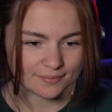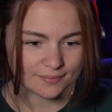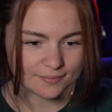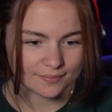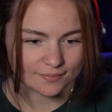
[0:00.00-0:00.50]

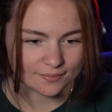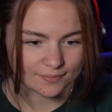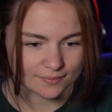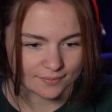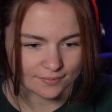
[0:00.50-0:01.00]

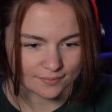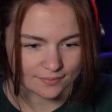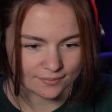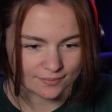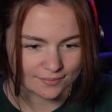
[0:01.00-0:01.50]

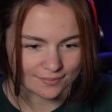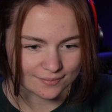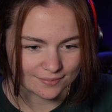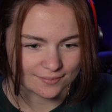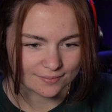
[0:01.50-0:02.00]

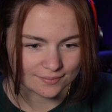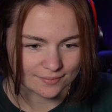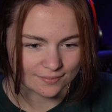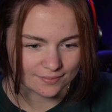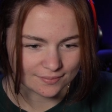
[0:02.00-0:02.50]

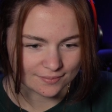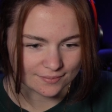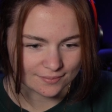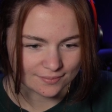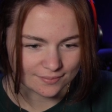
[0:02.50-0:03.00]

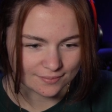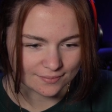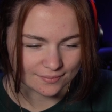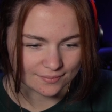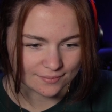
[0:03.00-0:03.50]

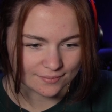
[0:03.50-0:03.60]
The person shown says nothing.